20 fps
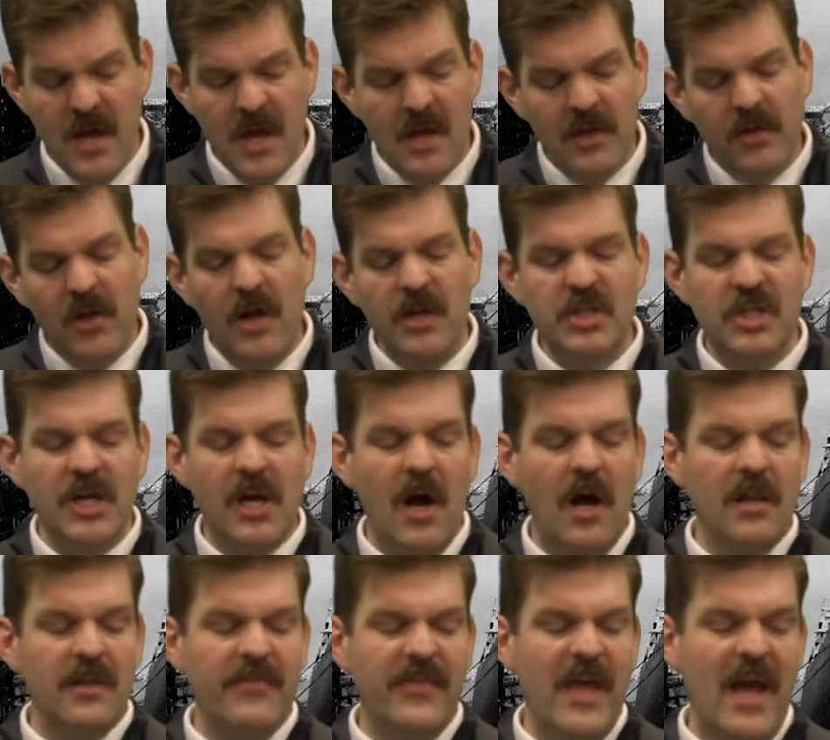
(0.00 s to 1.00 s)
Launching
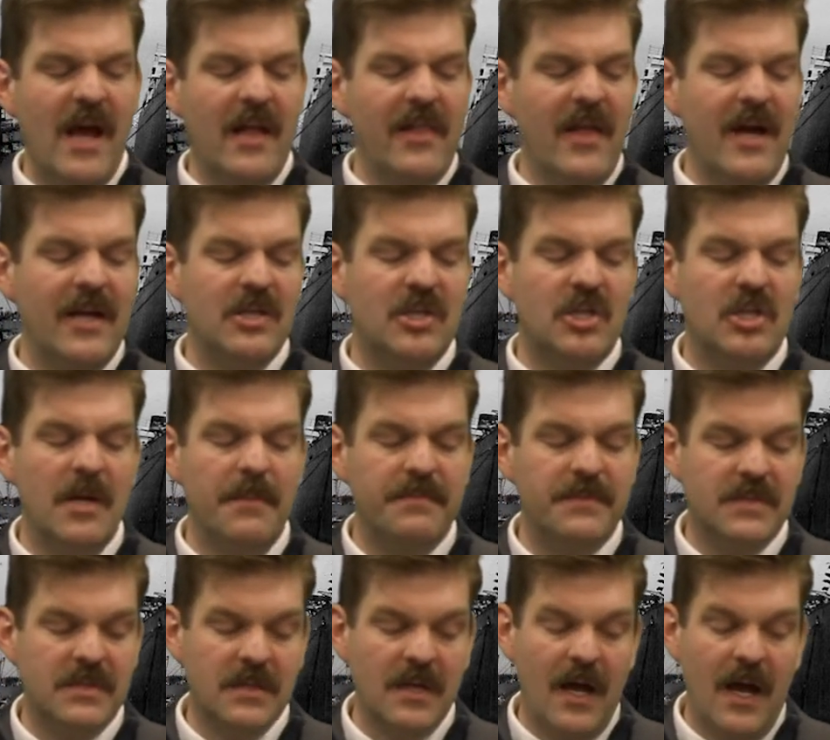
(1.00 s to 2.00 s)
all of the Allied
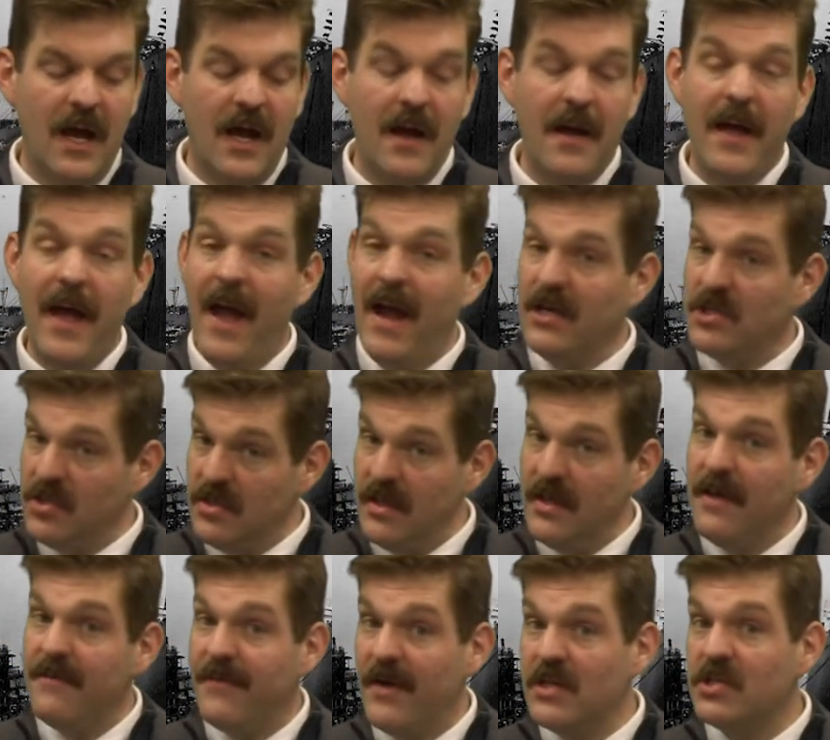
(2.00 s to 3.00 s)
ships
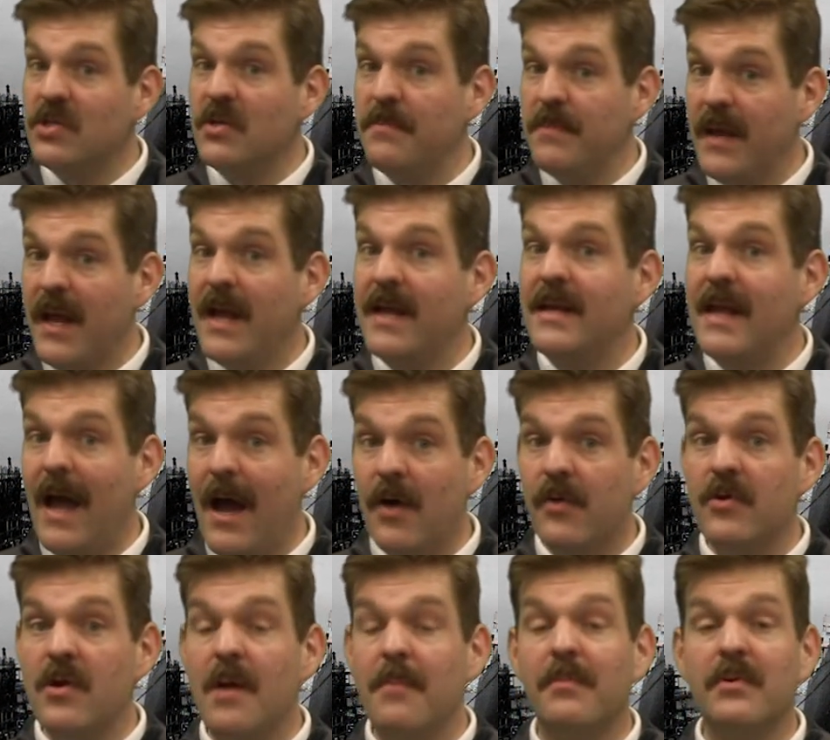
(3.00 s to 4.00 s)
actually eventually began to
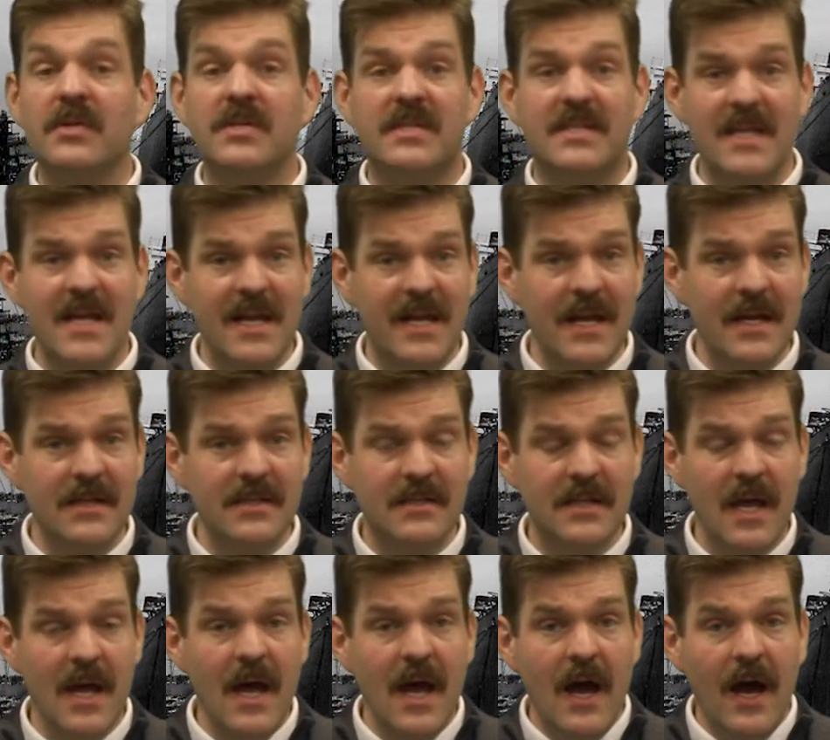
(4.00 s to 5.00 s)
outnumber sinkings
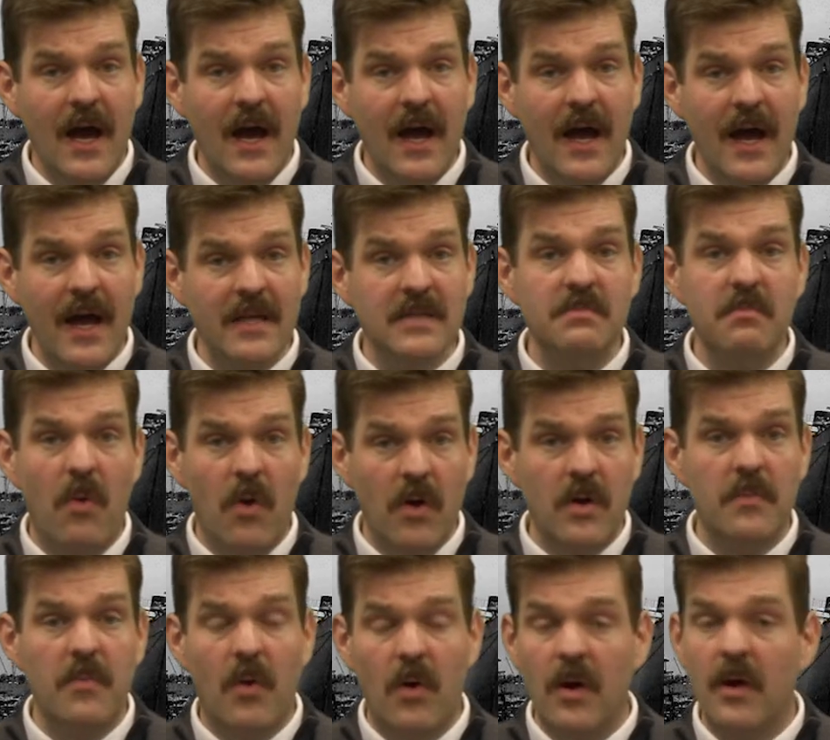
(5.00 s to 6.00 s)
as more
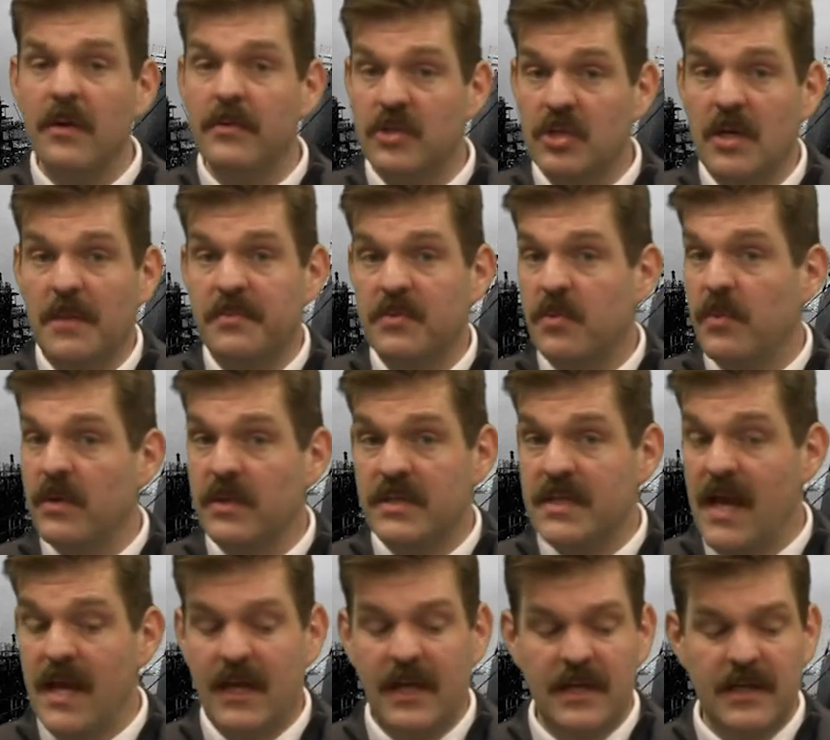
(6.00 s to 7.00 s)
and more ships were
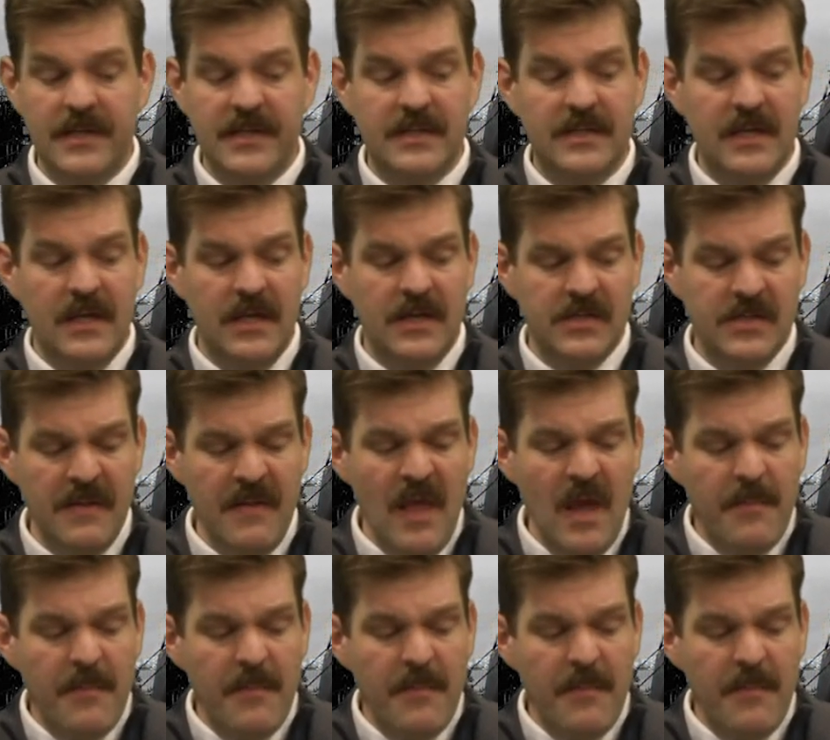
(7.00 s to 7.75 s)
taking to the seas.